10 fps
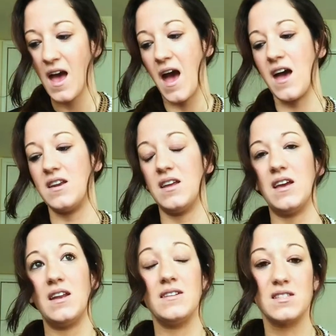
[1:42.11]
and
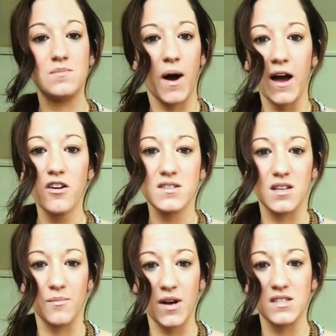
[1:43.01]
it inspires
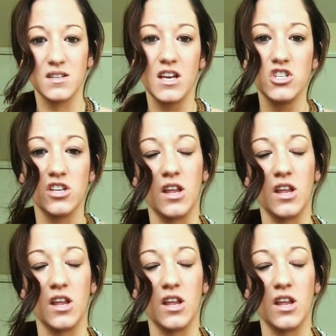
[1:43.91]
them as a nation.